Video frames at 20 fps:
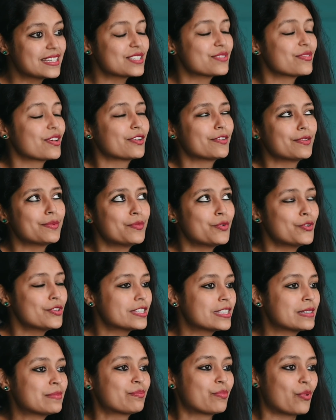is one of the
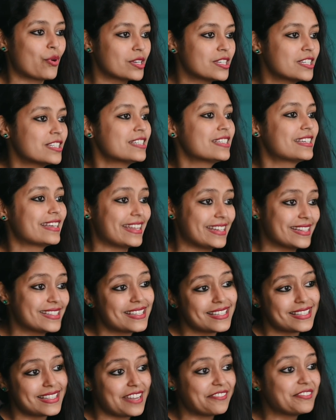most important
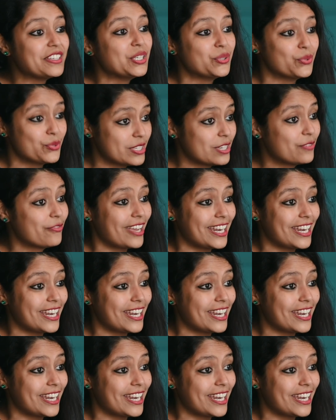lenses that we use in